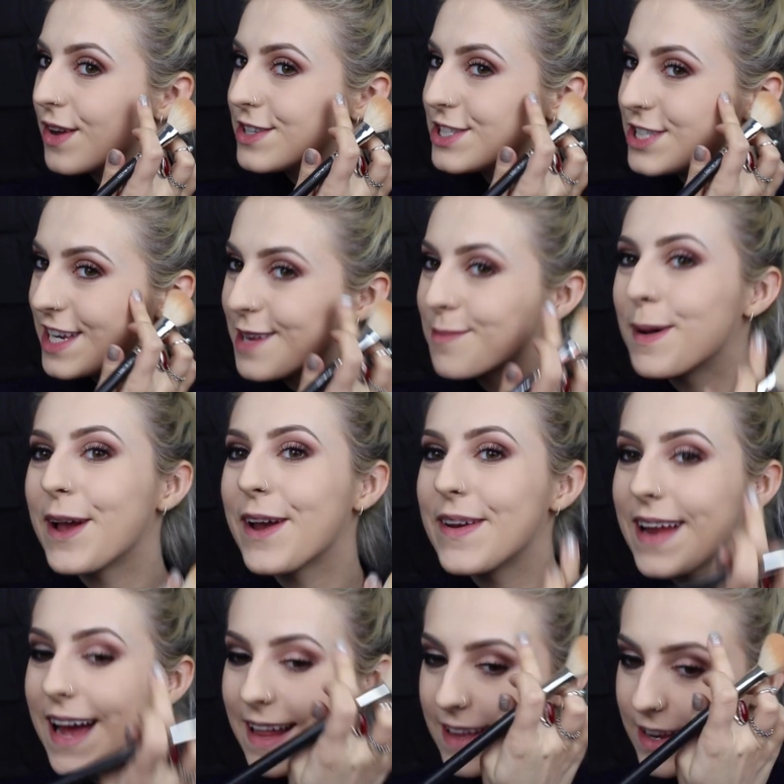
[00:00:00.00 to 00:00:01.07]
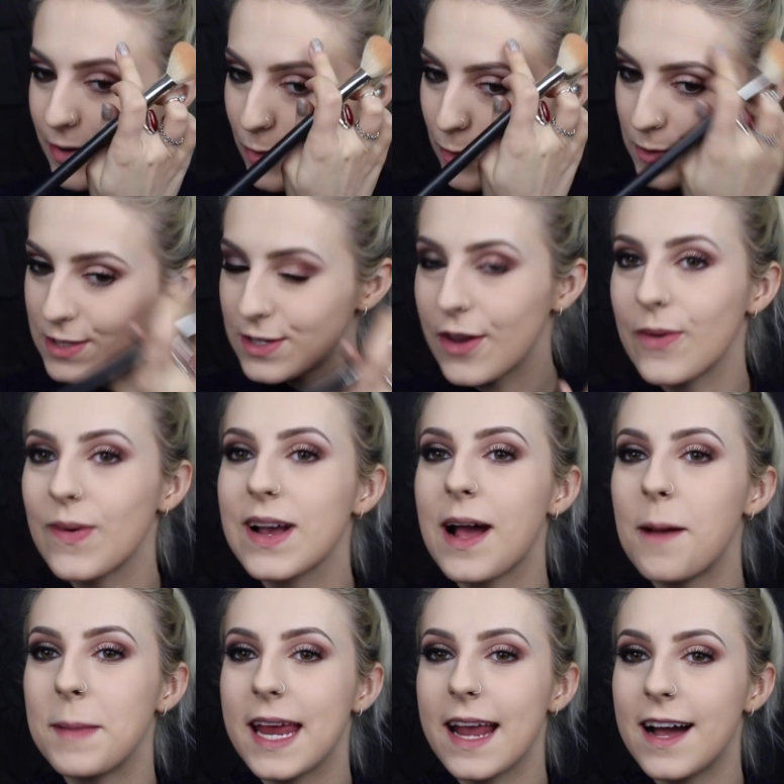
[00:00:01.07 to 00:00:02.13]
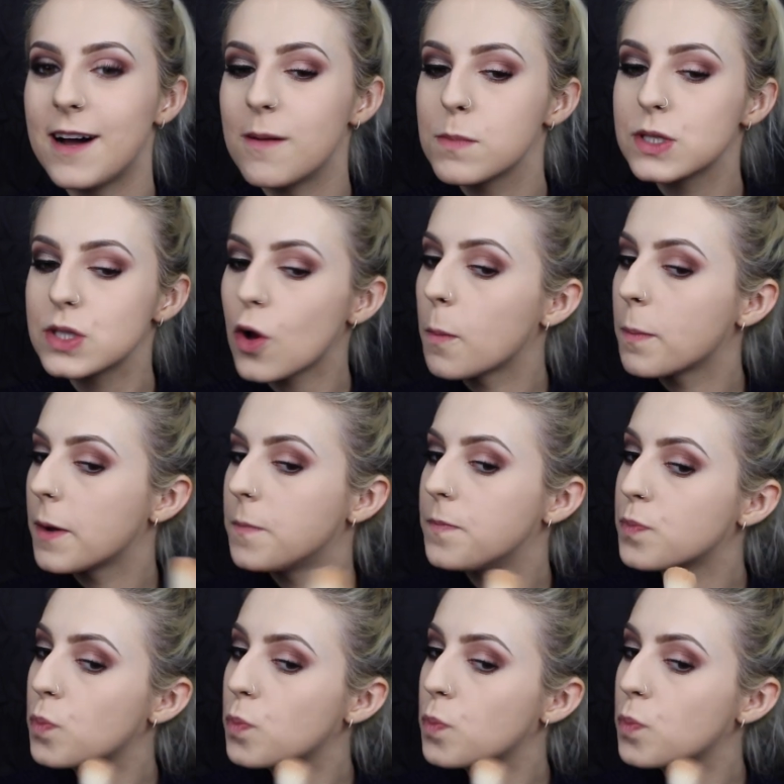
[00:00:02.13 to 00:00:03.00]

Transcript: cheekbone and then you're also coming up top.